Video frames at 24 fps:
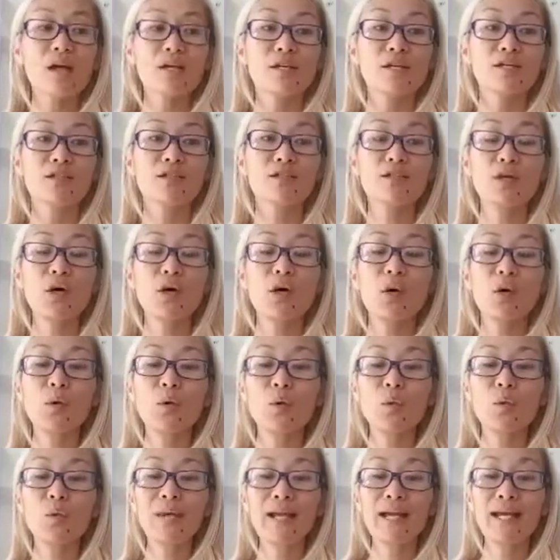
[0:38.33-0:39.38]

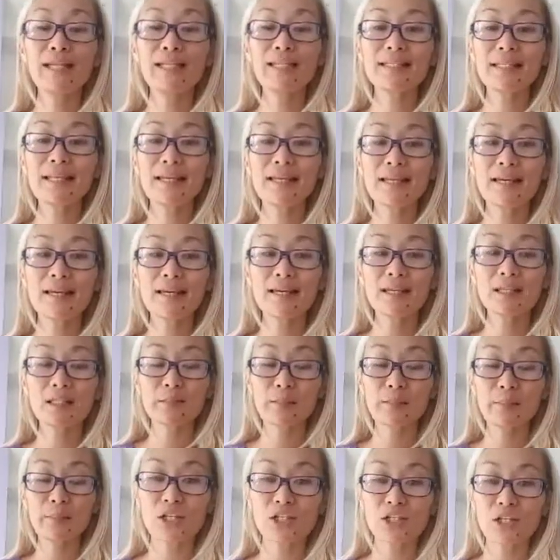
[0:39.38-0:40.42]
So when I say
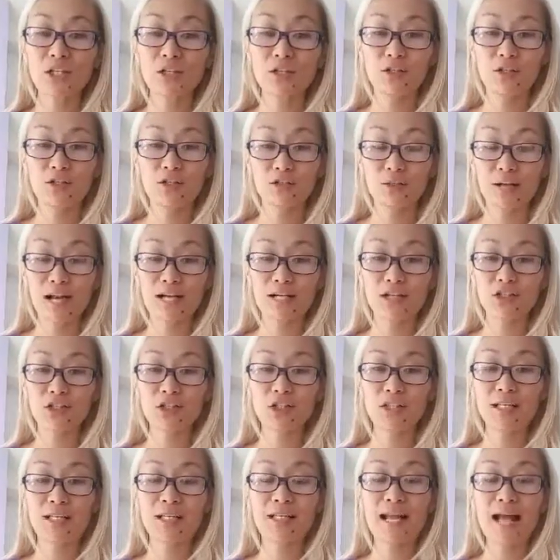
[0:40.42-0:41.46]
expansion and
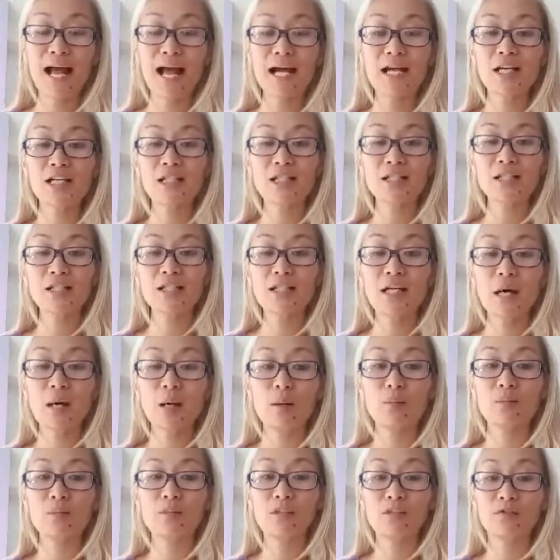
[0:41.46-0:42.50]
contraction, it actually
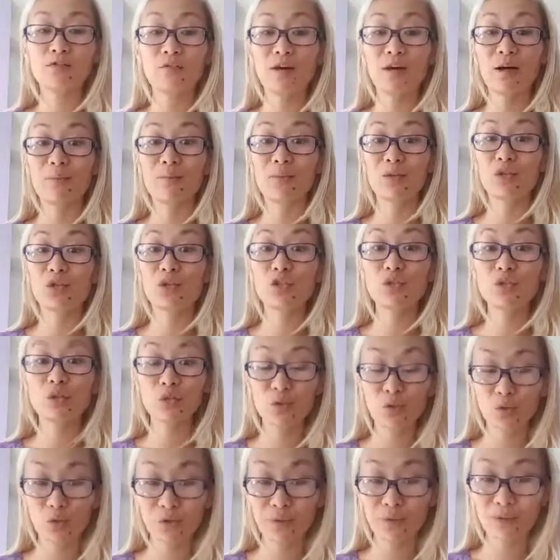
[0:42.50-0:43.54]
comes from
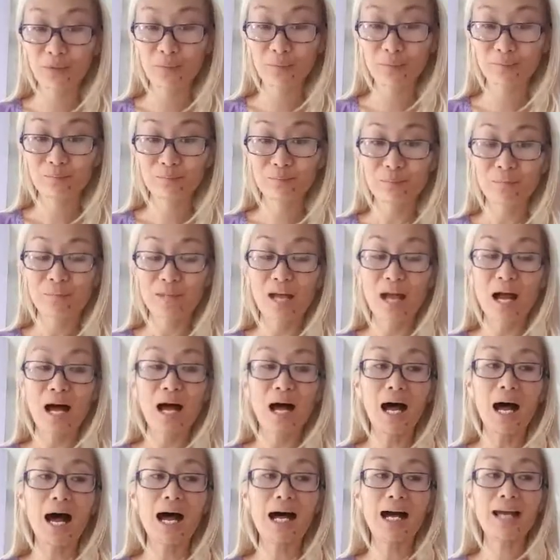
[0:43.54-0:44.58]
truth.
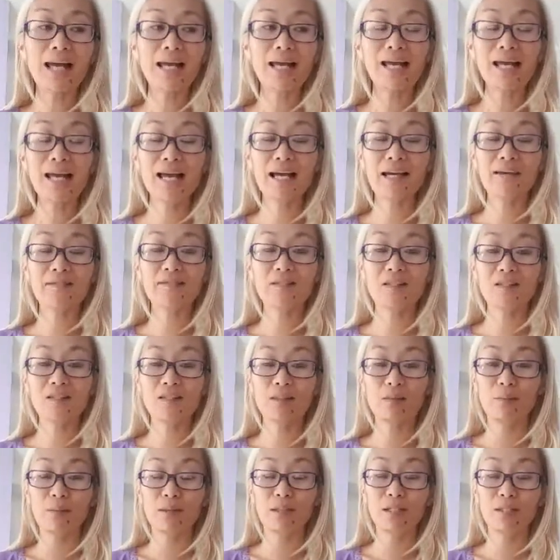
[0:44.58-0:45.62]
I have this
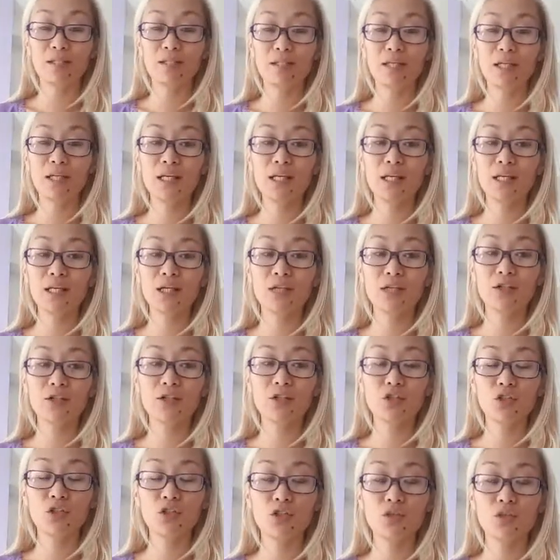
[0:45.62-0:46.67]
ability
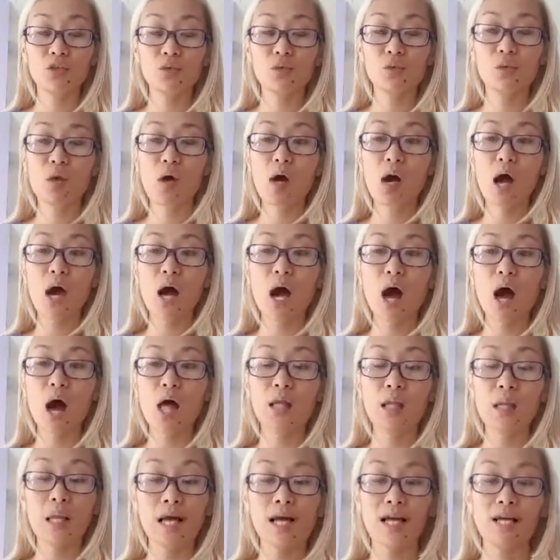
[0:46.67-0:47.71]
to
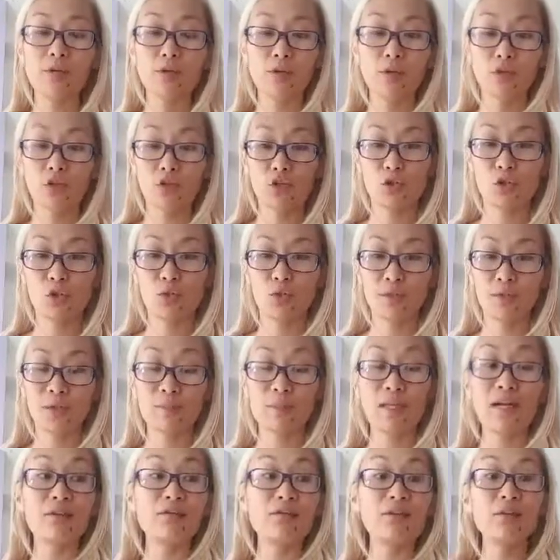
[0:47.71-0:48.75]
align with truth. I
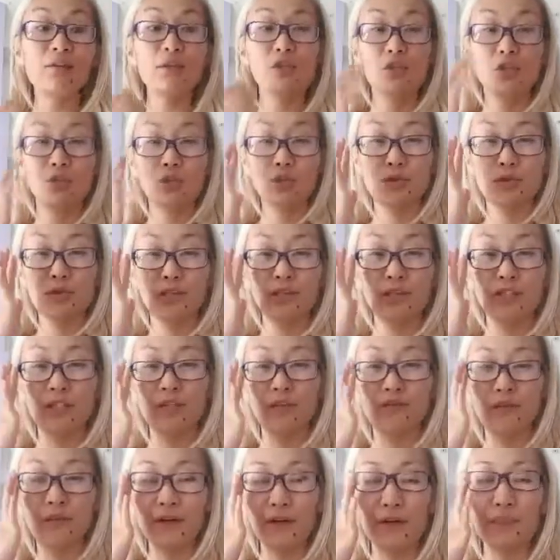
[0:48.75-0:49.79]
mean, everyone's truth is
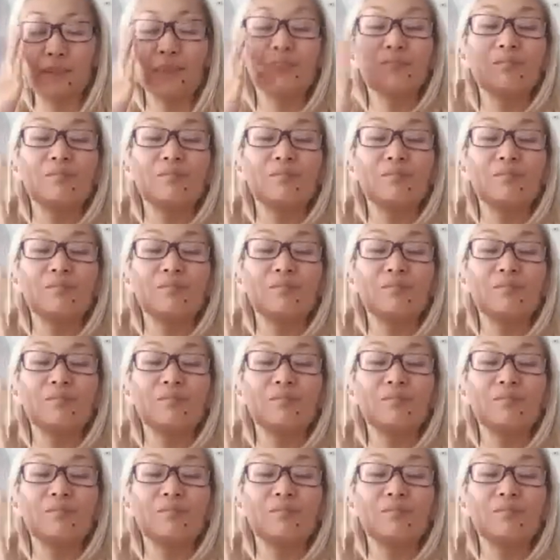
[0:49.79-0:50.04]
different,